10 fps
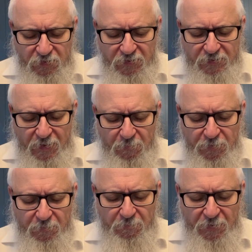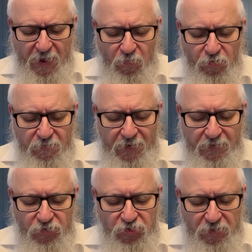the depth and power of our
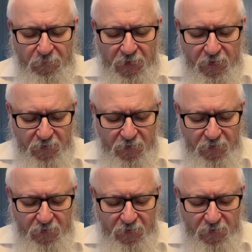neshama,